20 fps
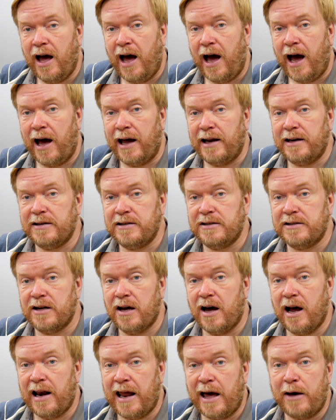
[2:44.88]
and
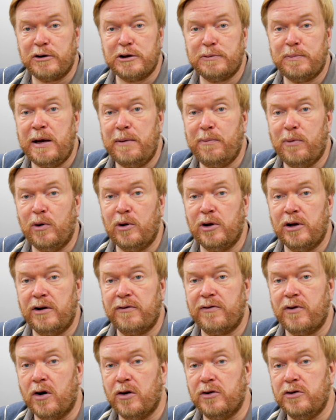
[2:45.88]
allows people that have
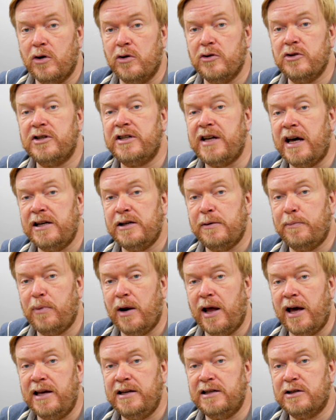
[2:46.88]
got non-standard
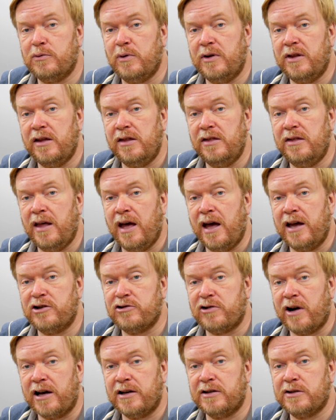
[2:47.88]
blades within their
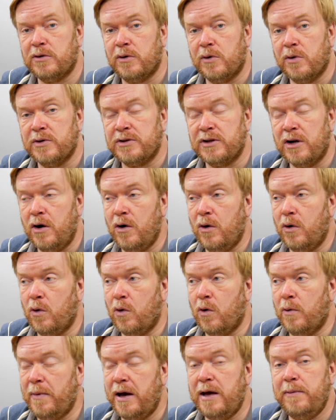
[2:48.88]
track saws,
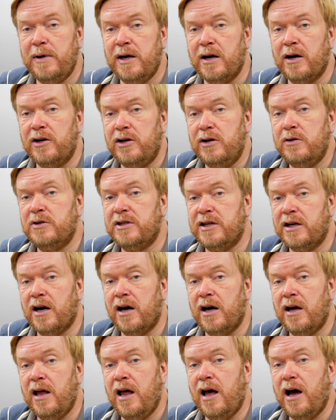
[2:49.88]
or maybe are using
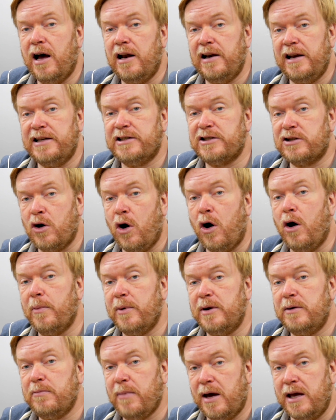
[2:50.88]
a less
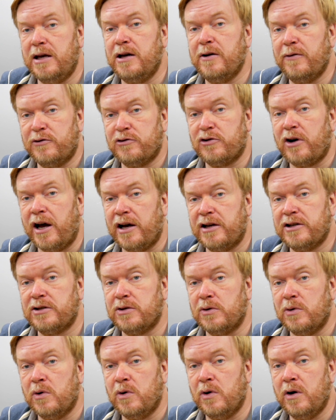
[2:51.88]
common make of track
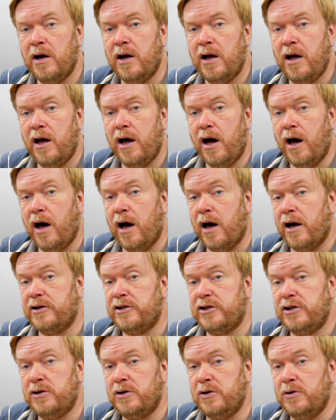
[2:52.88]
saw,
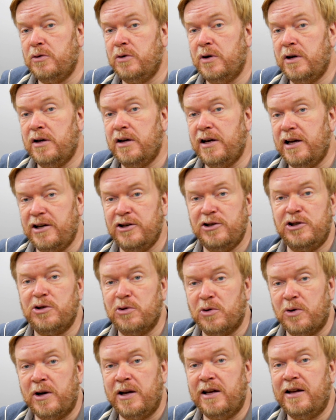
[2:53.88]
to
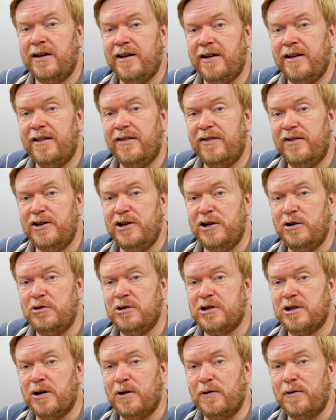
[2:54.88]
enjoy the
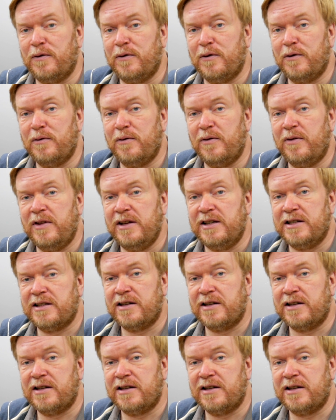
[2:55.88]
use of this